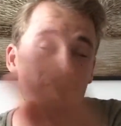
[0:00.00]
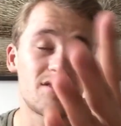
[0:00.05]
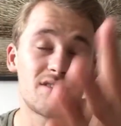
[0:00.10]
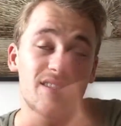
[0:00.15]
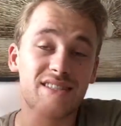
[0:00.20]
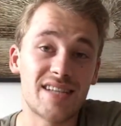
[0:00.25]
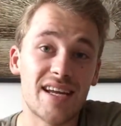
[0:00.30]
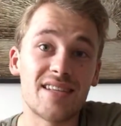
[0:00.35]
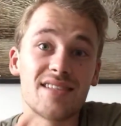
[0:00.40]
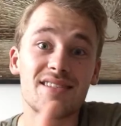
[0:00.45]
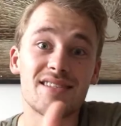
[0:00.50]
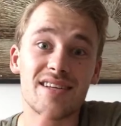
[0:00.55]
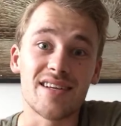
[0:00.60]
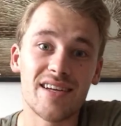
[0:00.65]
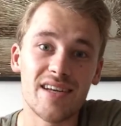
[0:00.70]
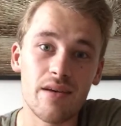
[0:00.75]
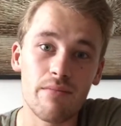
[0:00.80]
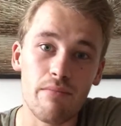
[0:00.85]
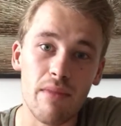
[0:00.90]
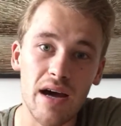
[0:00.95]

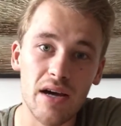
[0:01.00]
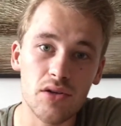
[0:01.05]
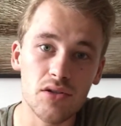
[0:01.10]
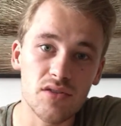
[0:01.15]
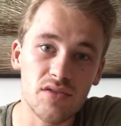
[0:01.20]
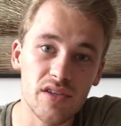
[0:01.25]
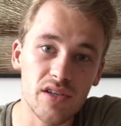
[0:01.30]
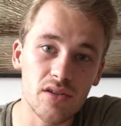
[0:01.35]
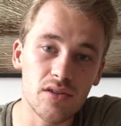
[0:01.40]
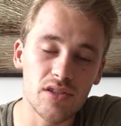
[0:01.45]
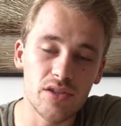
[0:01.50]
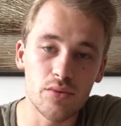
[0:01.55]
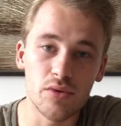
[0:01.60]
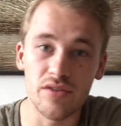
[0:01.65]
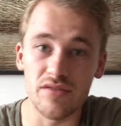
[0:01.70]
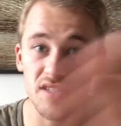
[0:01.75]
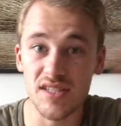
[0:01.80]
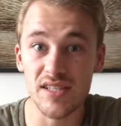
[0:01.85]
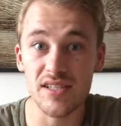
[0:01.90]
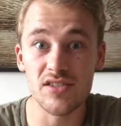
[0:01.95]
centre in Macclesfield. You would
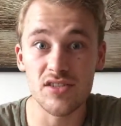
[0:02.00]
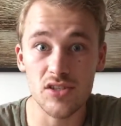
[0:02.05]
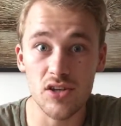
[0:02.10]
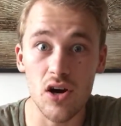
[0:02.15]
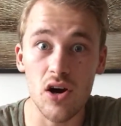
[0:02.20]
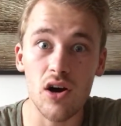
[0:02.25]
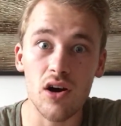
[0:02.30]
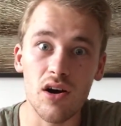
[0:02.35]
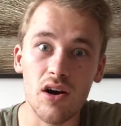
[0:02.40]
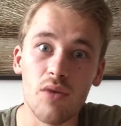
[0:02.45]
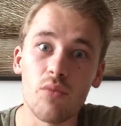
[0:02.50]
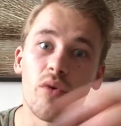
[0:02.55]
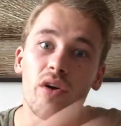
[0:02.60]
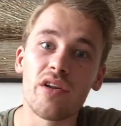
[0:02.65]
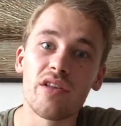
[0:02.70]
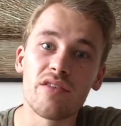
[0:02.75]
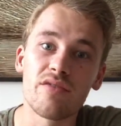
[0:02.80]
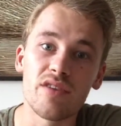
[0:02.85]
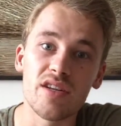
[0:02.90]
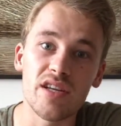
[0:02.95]
have seen Scott on one
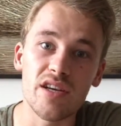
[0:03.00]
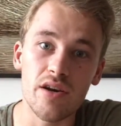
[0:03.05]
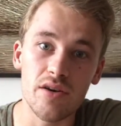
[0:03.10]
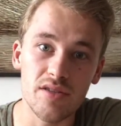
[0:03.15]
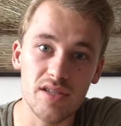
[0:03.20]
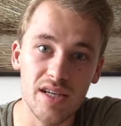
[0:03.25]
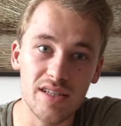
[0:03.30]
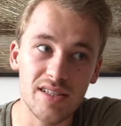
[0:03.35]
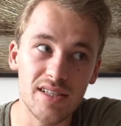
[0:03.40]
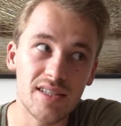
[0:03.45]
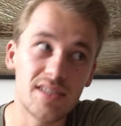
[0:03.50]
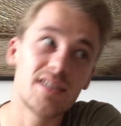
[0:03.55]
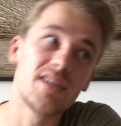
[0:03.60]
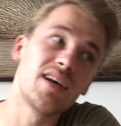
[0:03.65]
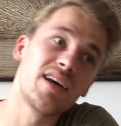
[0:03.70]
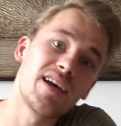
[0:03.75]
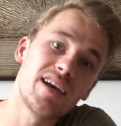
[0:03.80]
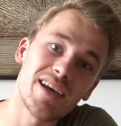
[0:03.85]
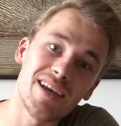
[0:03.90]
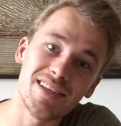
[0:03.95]
of the videos I did
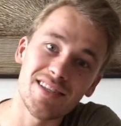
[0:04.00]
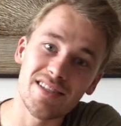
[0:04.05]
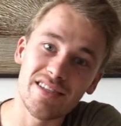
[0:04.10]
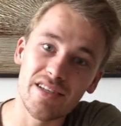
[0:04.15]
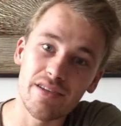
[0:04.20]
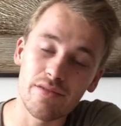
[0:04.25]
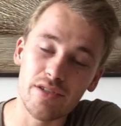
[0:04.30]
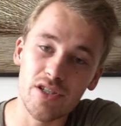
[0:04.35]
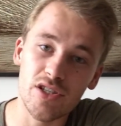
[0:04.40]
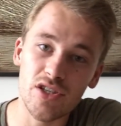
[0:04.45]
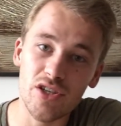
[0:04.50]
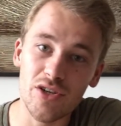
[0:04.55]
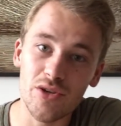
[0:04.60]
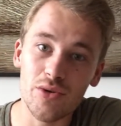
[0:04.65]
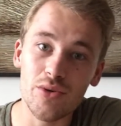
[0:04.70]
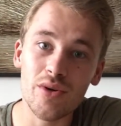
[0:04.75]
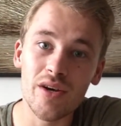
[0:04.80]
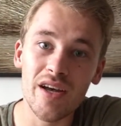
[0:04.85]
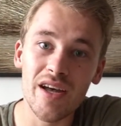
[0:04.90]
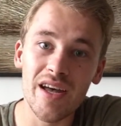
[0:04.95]
in Series
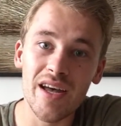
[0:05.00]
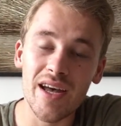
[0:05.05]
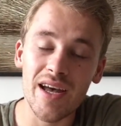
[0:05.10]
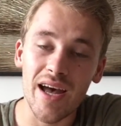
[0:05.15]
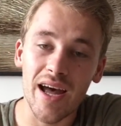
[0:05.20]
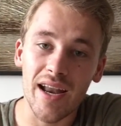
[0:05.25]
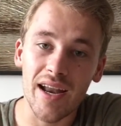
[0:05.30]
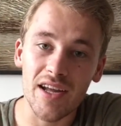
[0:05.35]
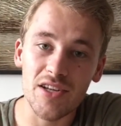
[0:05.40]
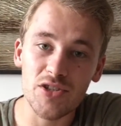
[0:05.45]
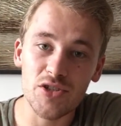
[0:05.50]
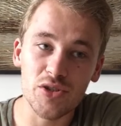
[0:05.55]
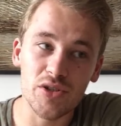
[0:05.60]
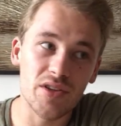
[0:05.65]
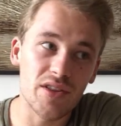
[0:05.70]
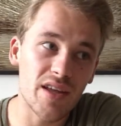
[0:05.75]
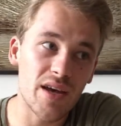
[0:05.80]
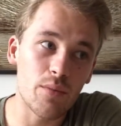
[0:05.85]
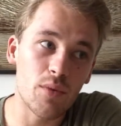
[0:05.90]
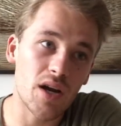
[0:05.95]
2, and I
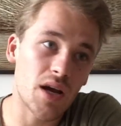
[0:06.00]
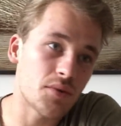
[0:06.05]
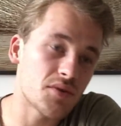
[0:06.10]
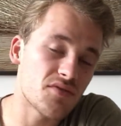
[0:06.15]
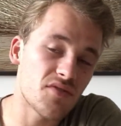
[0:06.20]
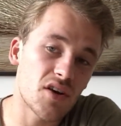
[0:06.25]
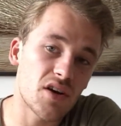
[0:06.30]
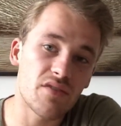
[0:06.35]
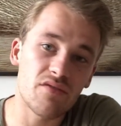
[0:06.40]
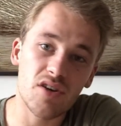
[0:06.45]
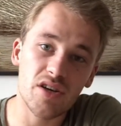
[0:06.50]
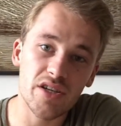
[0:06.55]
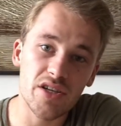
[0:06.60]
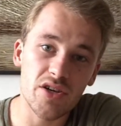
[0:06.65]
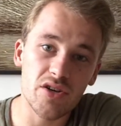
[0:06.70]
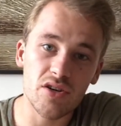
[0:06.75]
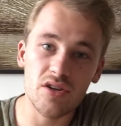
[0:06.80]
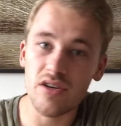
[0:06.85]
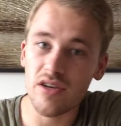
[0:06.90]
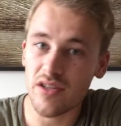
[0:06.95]
joined them when I was very, very
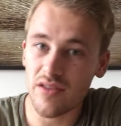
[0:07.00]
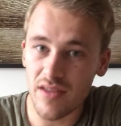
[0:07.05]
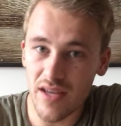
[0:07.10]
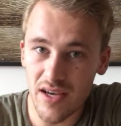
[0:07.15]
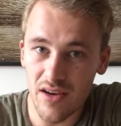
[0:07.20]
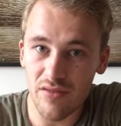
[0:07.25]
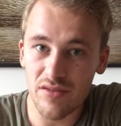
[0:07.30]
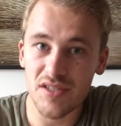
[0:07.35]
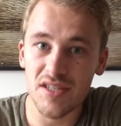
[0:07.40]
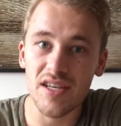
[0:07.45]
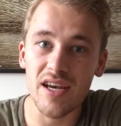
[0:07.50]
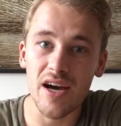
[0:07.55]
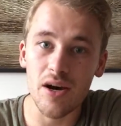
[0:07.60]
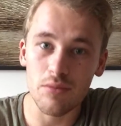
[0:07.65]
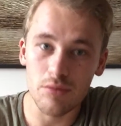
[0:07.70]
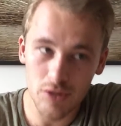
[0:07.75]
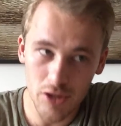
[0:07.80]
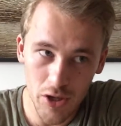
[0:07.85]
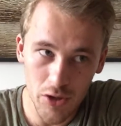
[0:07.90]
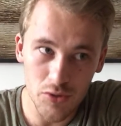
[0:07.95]
young, and they obviously
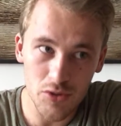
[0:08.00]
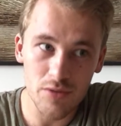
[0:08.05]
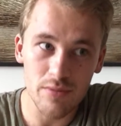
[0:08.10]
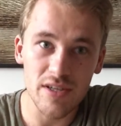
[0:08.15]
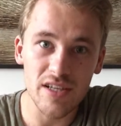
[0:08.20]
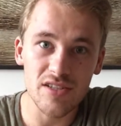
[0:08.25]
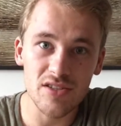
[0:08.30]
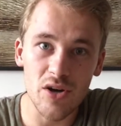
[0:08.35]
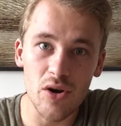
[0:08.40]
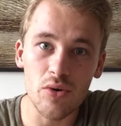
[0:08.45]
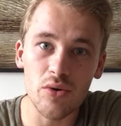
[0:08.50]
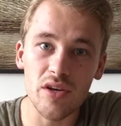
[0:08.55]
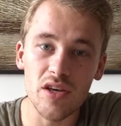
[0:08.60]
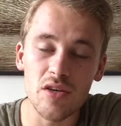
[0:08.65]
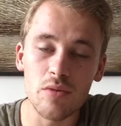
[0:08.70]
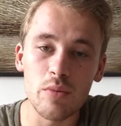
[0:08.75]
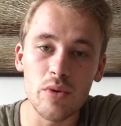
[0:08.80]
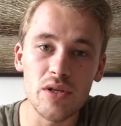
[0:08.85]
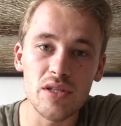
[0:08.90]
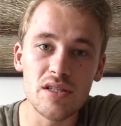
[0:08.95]
helped coach me as
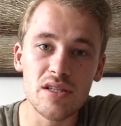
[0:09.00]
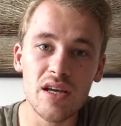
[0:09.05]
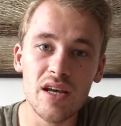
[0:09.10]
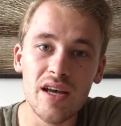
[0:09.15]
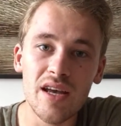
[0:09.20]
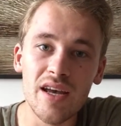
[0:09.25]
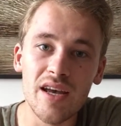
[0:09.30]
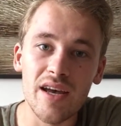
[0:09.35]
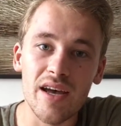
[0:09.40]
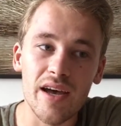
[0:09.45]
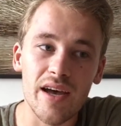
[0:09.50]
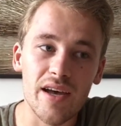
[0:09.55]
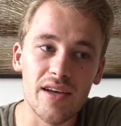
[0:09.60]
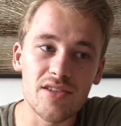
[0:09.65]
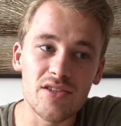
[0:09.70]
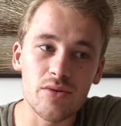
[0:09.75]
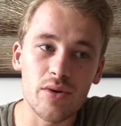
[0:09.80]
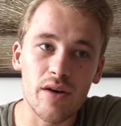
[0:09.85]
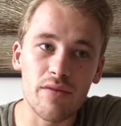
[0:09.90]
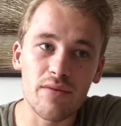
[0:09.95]
goalkeepers.
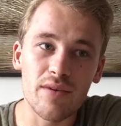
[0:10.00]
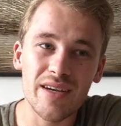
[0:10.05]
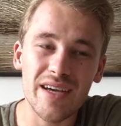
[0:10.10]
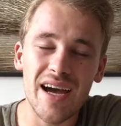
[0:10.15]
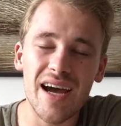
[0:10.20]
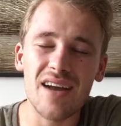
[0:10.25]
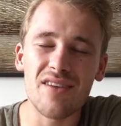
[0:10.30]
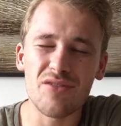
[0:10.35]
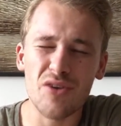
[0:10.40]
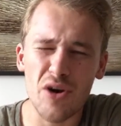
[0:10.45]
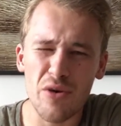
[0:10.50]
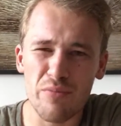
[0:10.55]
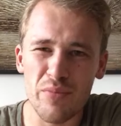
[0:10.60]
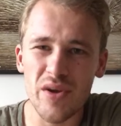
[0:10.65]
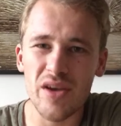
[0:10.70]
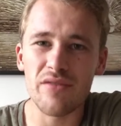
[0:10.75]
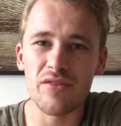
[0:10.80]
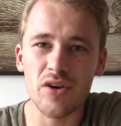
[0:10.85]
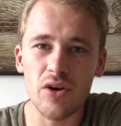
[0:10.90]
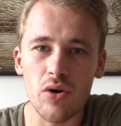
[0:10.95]
So I've kind of got a
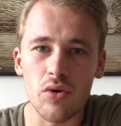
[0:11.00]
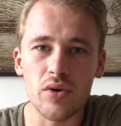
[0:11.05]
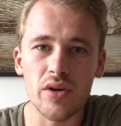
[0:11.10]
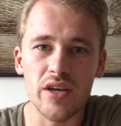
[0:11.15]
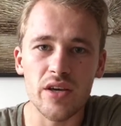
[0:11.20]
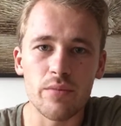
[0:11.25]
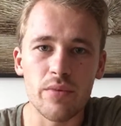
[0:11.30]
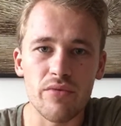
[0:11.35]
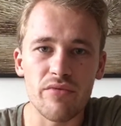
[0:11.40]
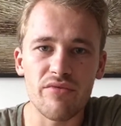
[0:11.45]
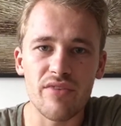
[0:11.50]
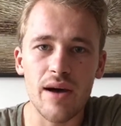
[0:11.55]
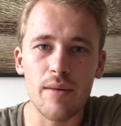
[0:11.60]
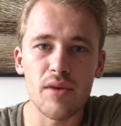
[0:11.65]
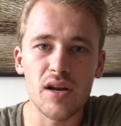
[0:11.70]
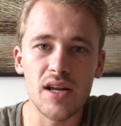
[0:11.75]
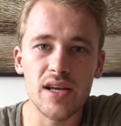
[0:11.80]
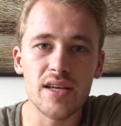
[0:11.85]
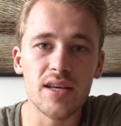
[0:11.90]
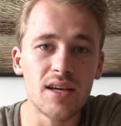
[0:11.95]
bit of a goalkeeping
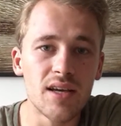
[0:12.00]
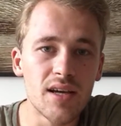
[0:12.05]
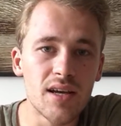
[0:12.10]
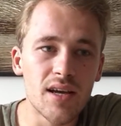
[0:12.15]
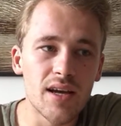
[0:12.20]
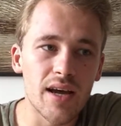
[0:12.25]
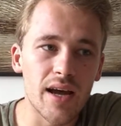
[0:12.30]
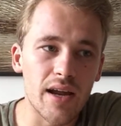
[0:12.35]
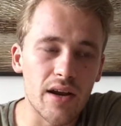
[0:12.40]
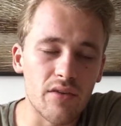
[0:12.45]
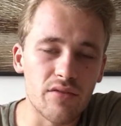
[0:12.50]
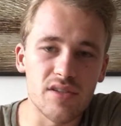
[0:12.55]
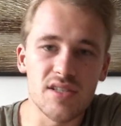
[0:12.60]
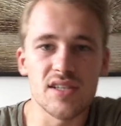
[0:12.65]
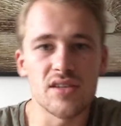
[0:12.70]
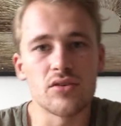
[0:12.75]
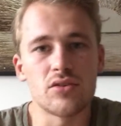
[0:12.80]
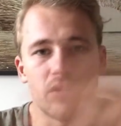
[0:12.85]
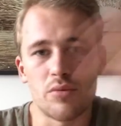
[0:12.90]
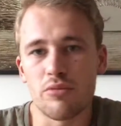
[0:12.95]
family, and
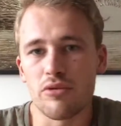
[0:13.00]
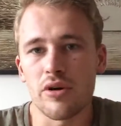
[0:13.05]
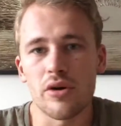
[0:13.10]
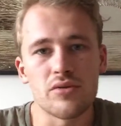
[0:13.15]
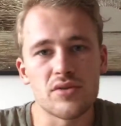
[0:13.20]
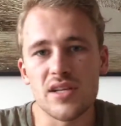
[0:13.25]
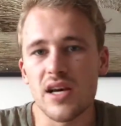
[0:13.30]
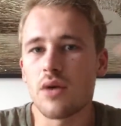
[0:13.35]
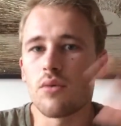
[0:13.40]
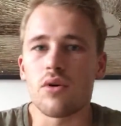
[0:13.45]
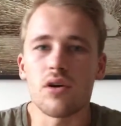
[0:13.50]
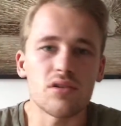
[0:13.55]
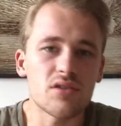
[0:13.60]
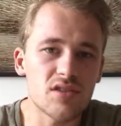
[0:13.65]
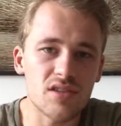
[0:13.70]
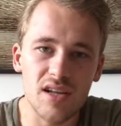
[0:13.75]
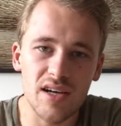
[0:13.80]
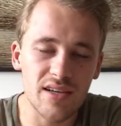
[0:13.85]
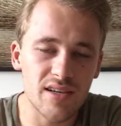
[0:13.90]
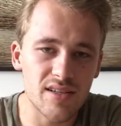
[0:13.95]
obviously all the pros that I
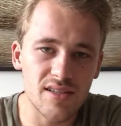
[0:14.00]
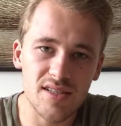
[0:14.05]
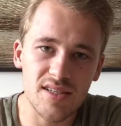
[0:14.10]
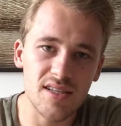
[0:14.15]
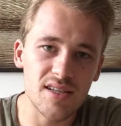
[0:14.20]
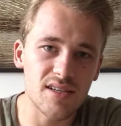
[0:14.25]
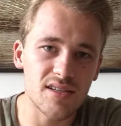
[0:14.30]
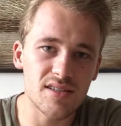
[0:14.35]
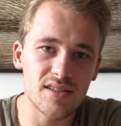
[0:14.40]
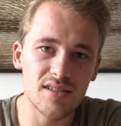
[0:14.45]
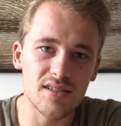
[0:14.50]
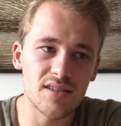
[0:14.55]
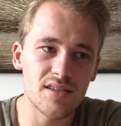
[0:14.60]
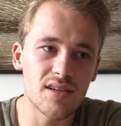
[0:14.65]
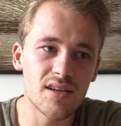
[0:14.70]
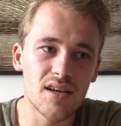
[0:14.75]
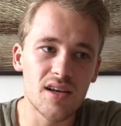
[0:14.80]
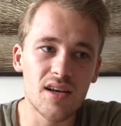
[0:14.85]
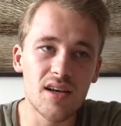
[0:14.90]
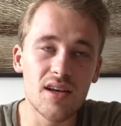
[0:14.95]
watched, like Casillas, and